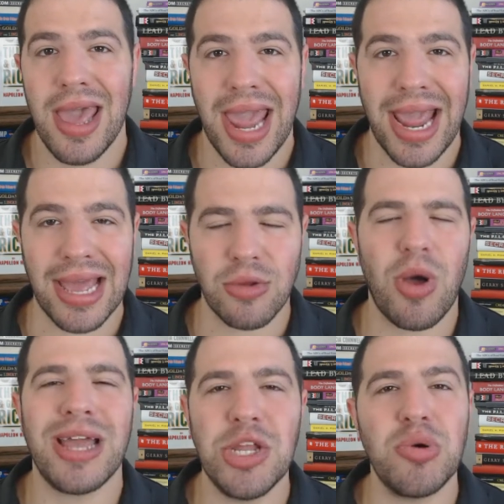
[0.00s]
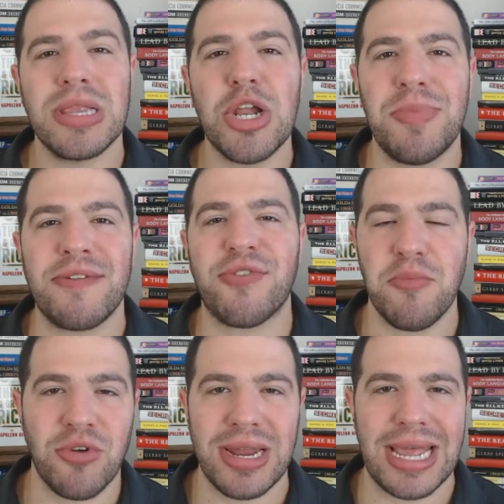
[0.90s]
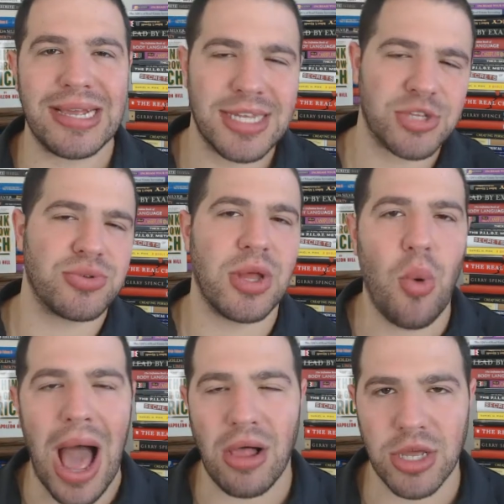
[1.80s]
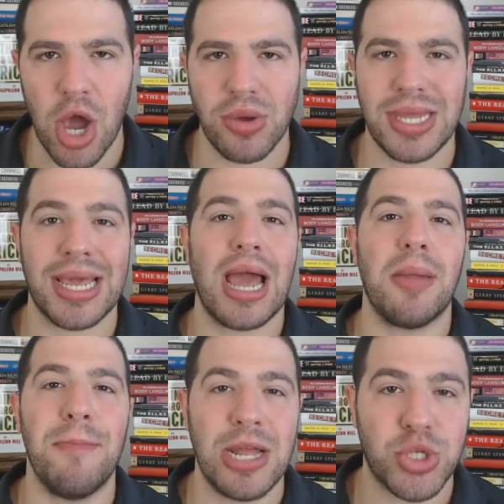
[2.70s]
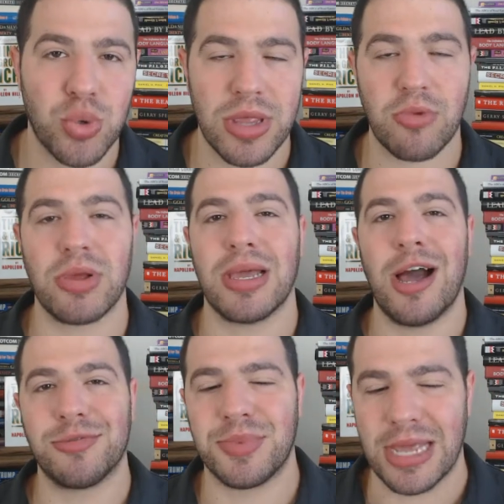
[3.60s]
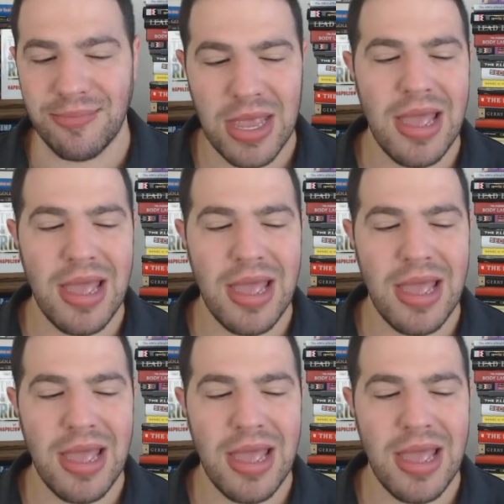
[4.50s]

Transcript: And well, I knew a little bit from reading, because this was a while ago, and then I got a mentor that really helped me.